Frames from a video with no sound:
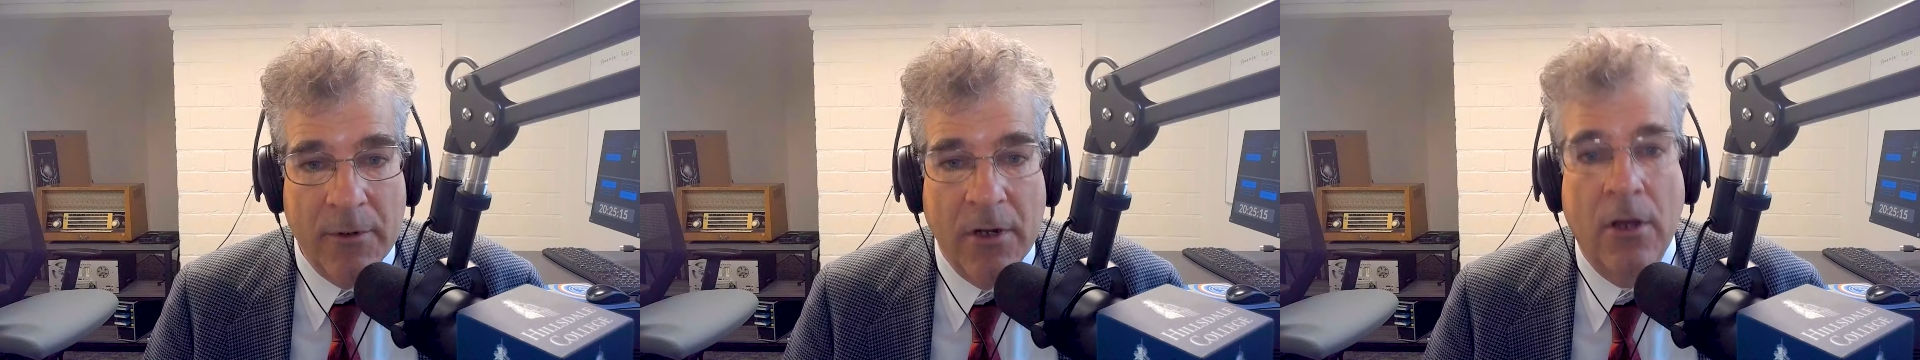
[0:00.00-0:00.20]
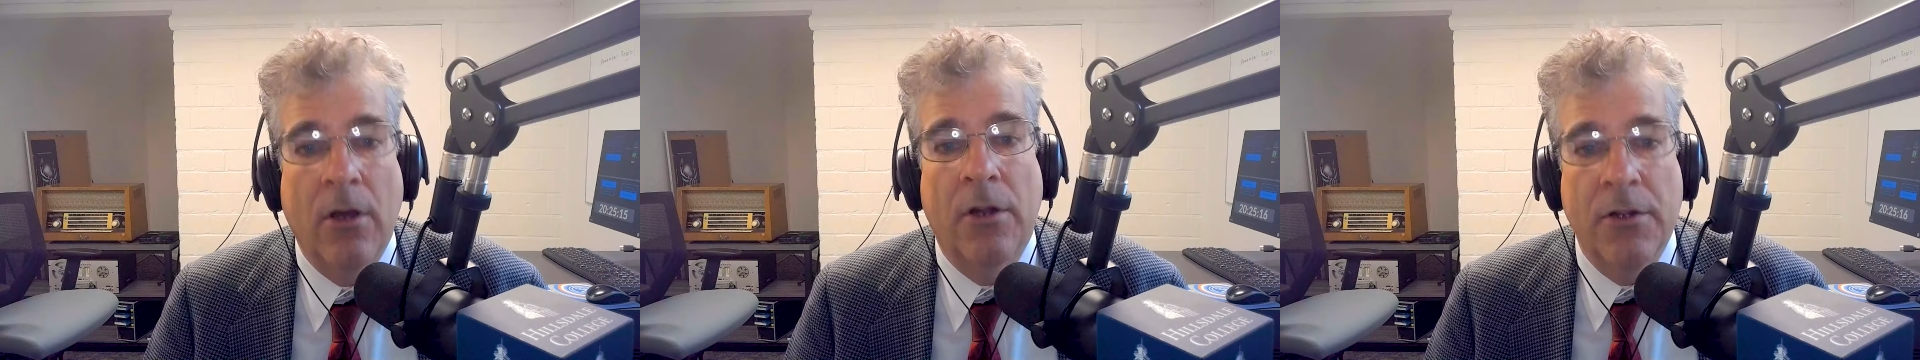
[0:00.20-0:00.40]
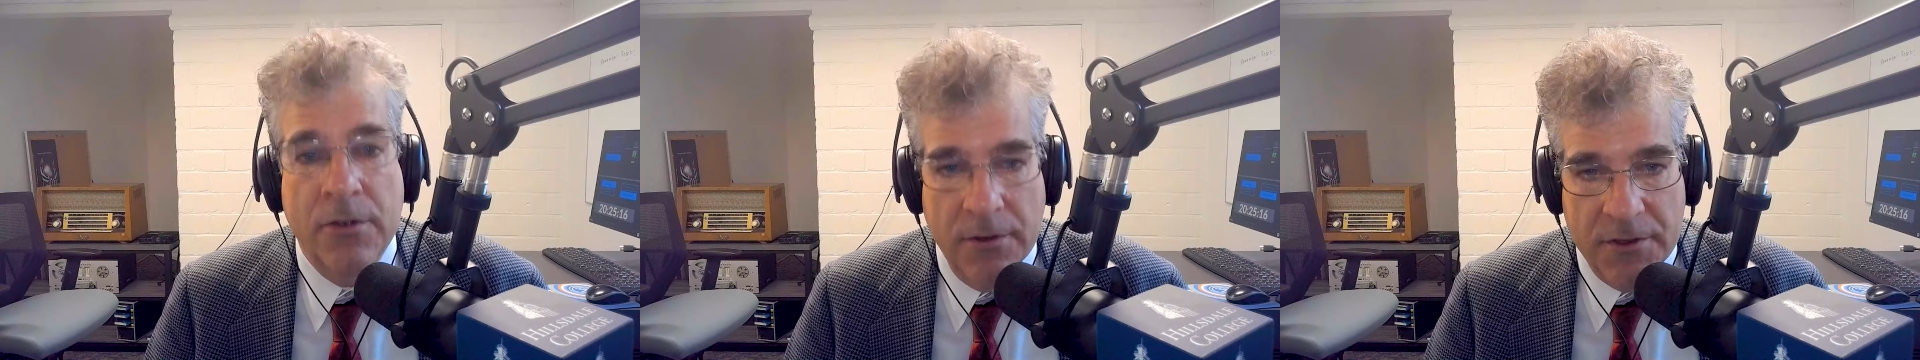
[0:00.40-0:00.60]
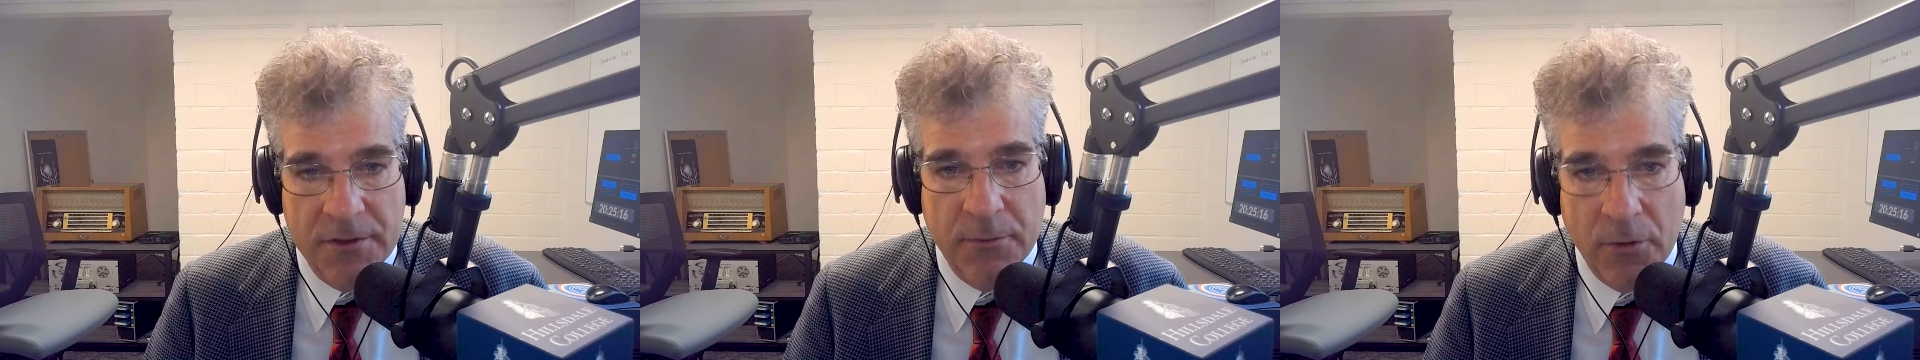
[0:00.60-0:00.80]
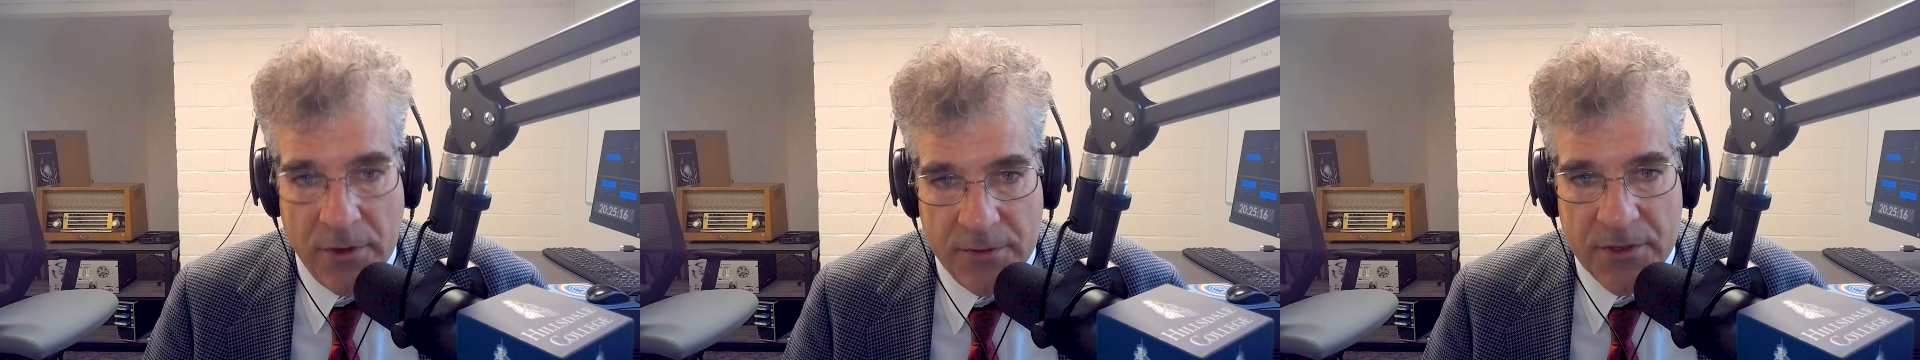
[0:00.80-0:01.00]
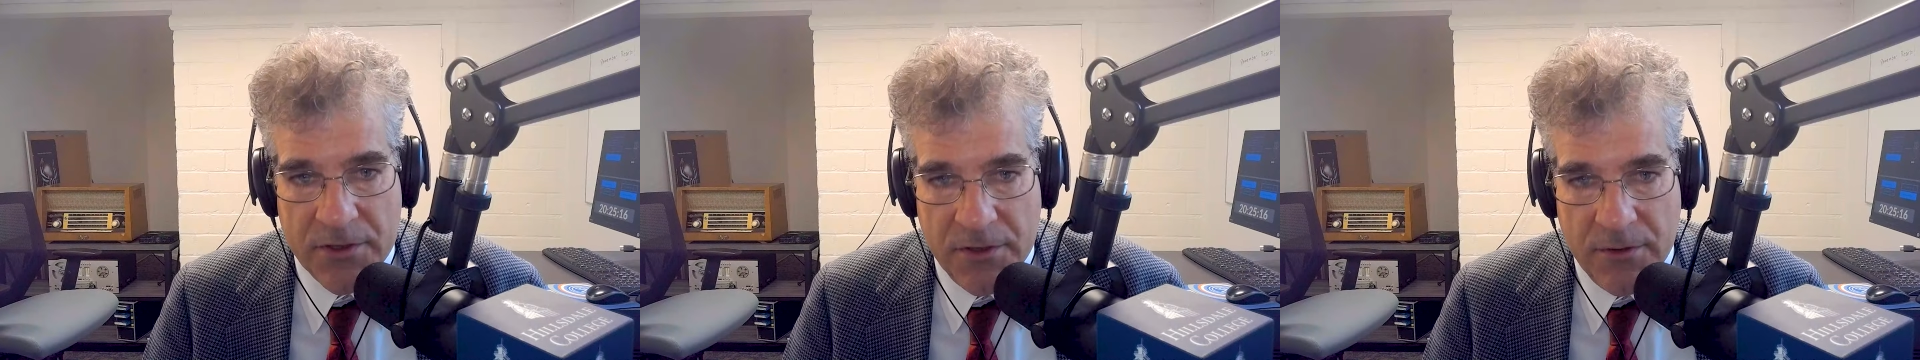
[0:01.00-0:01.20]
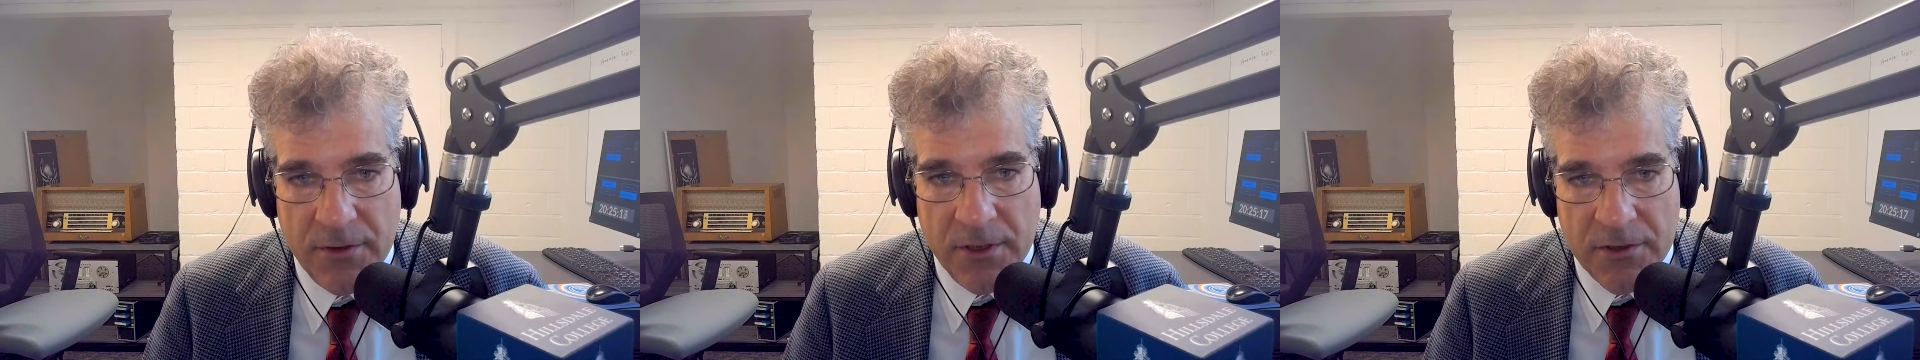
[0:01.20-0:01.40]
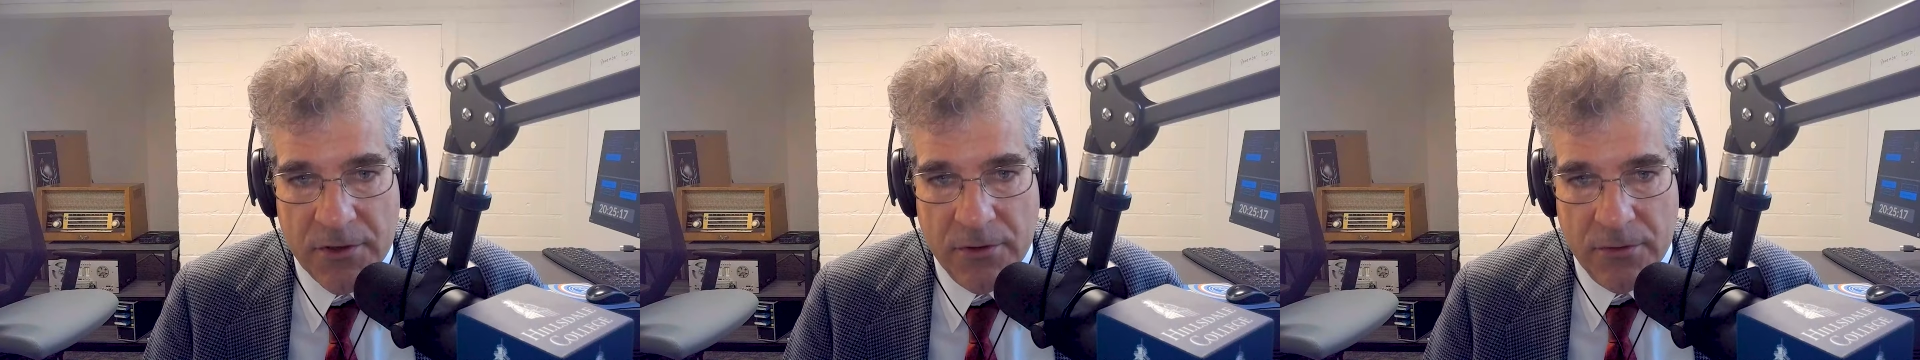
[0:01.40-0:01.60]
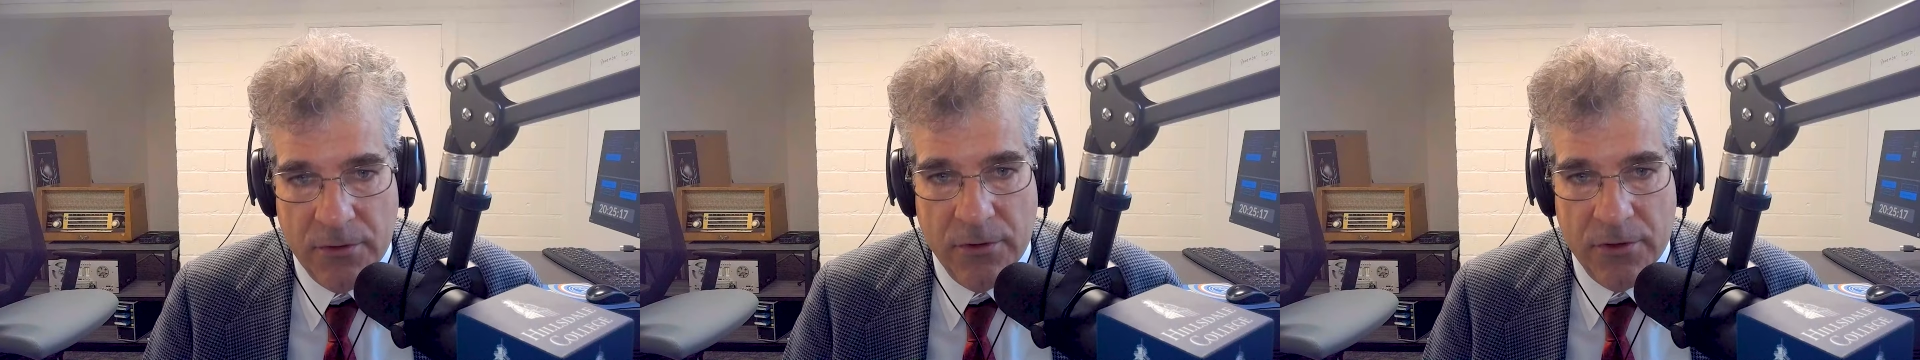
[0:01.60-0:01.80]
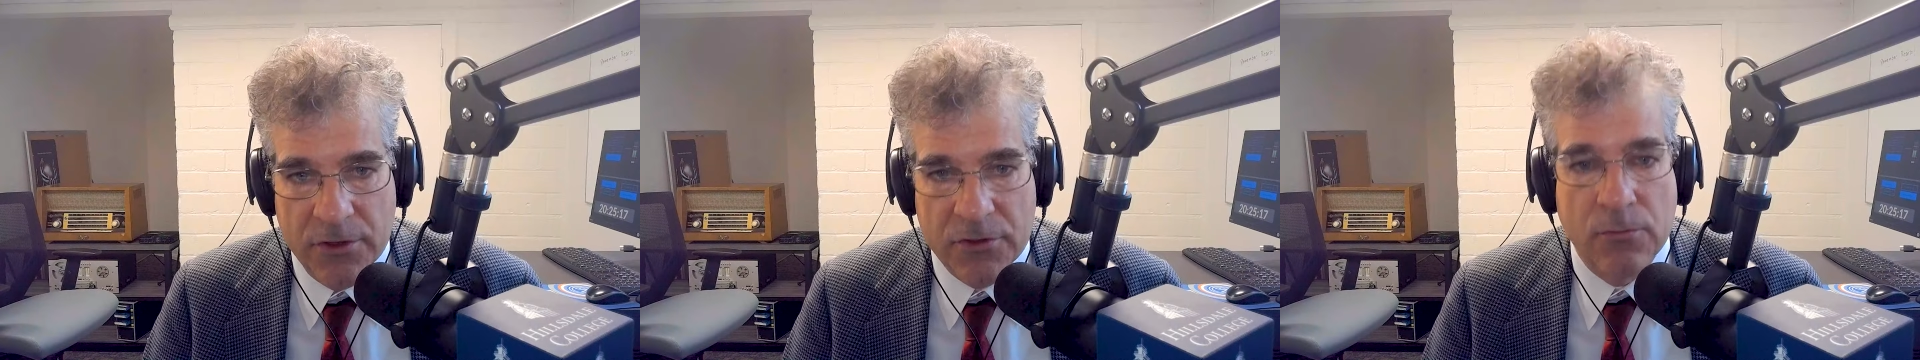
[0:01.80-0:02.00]
and hundreds more students
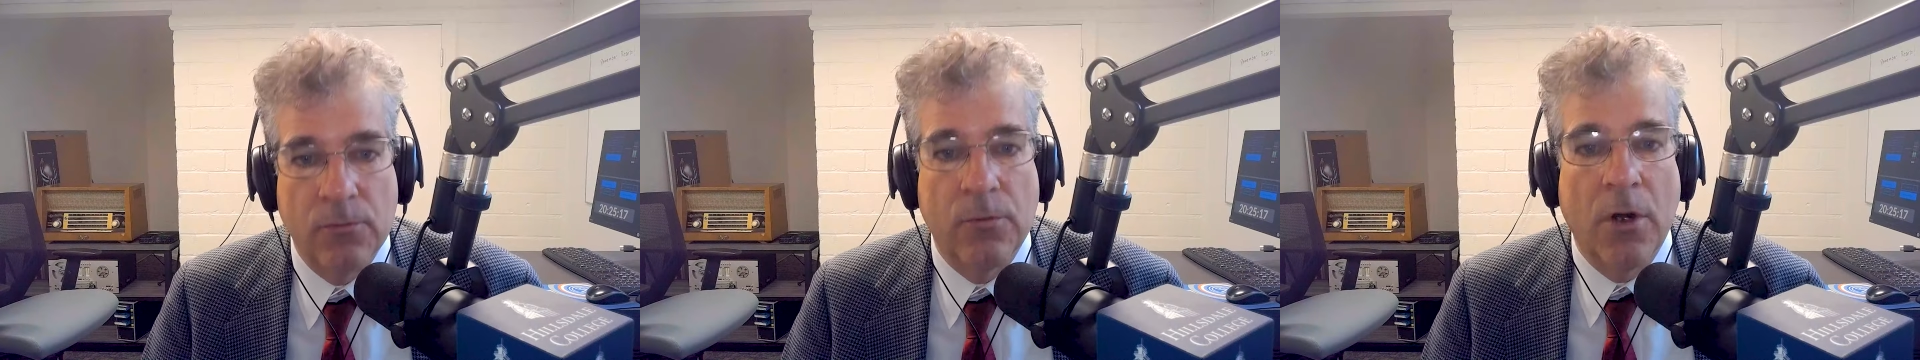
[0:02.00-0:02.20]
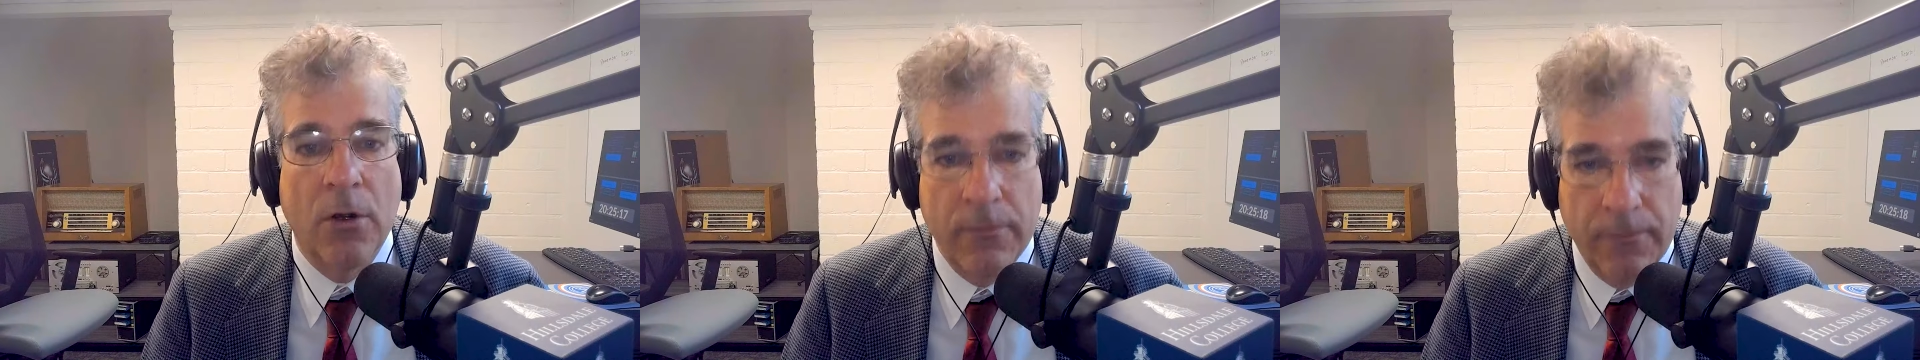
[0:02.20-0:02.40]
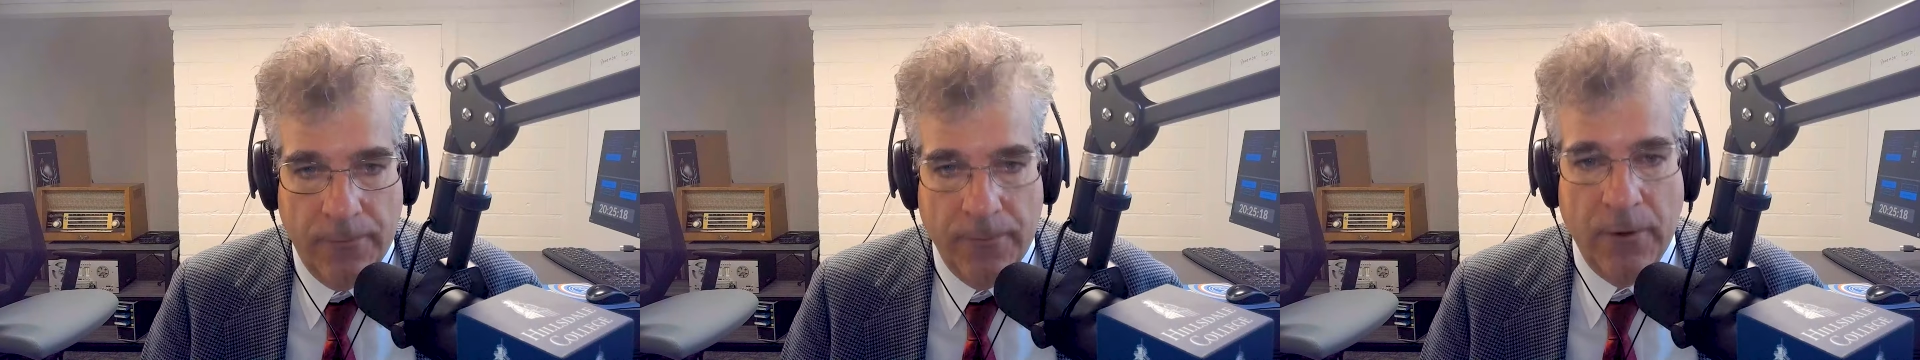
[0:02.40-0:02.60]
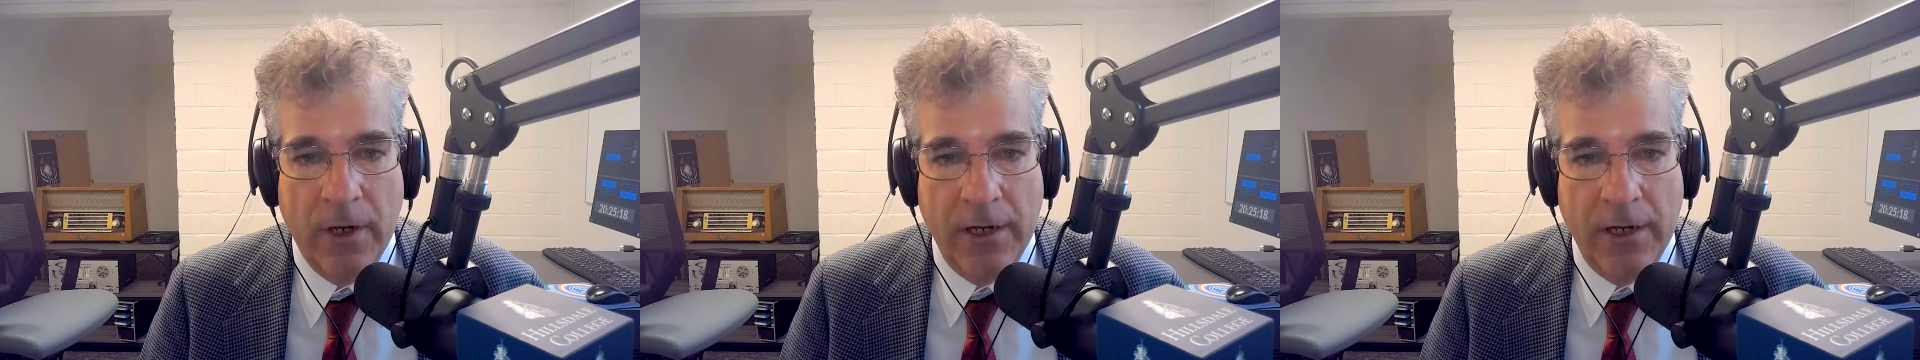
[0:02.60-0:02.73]
who just wrote for